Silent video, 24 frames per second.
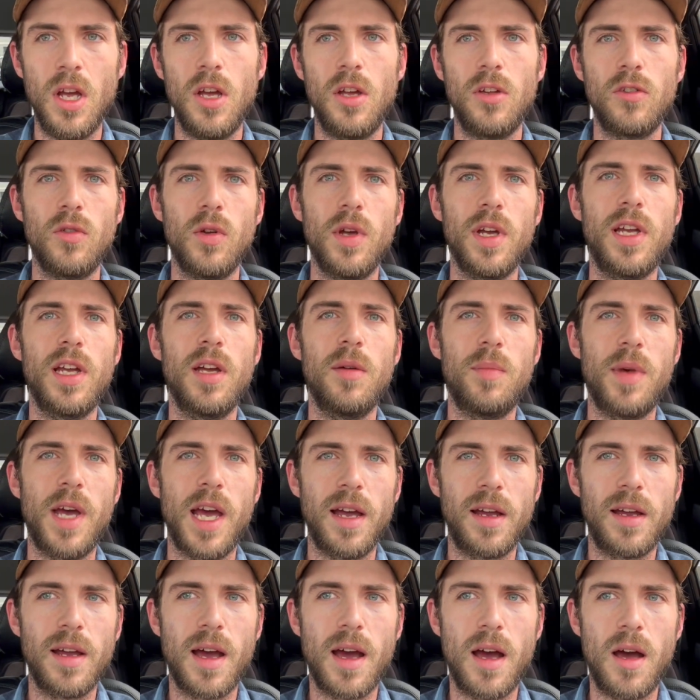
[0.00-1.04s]
So I get
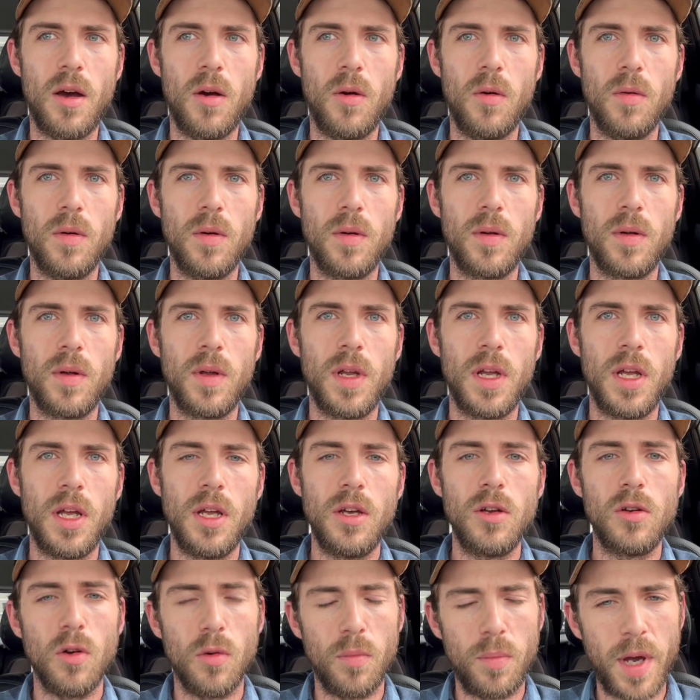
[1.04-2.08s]
back out,
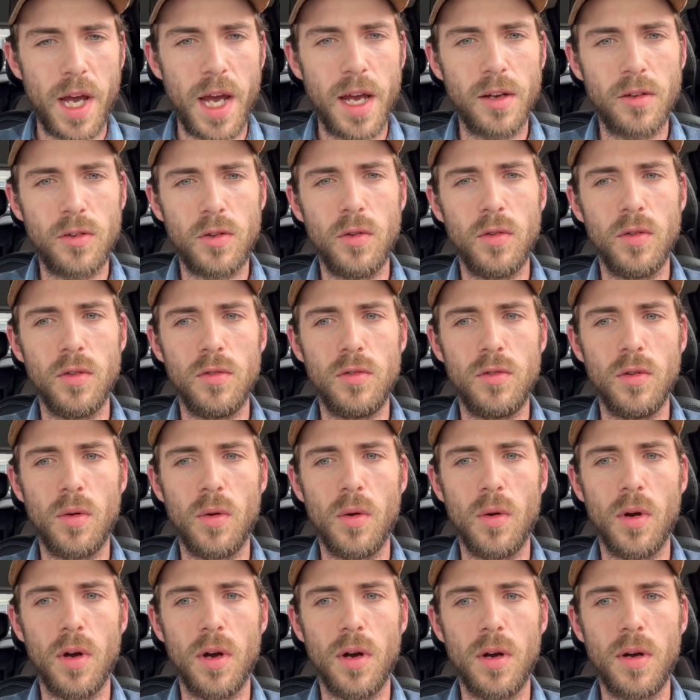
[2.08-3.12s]
go back to the
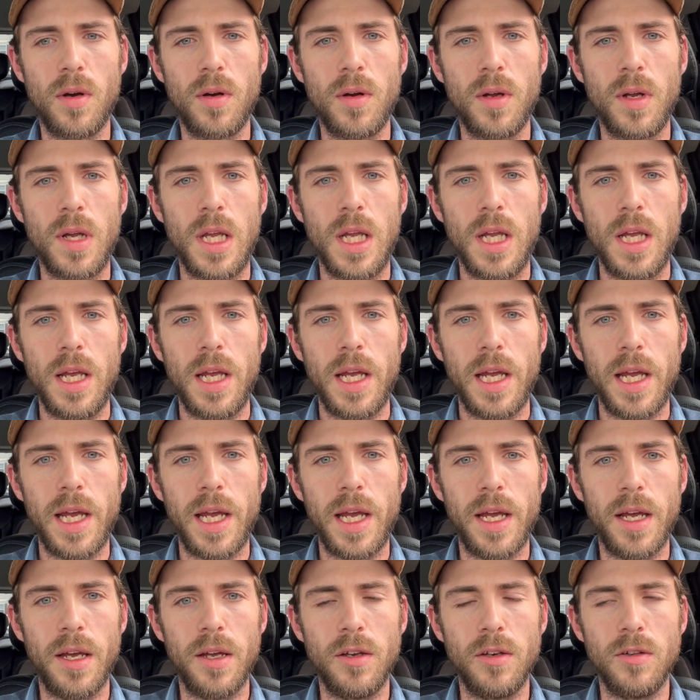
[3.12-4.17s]
door,
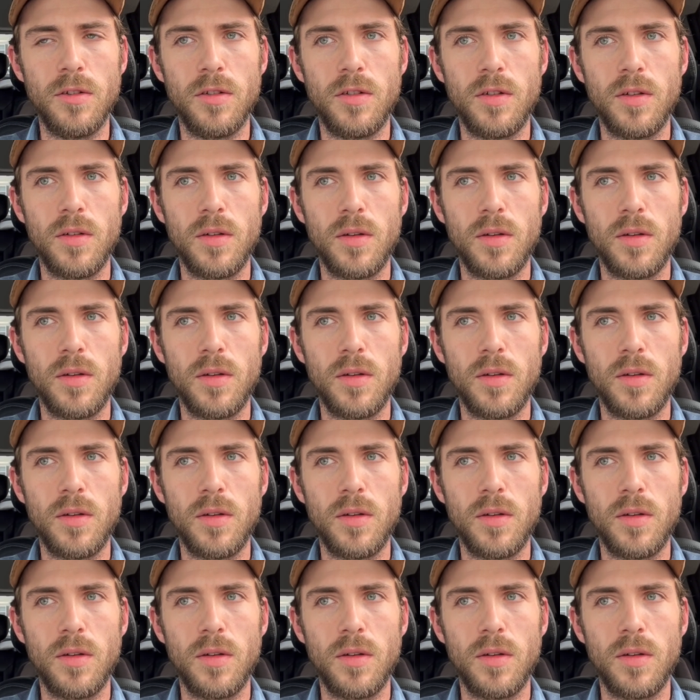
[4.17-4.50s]
and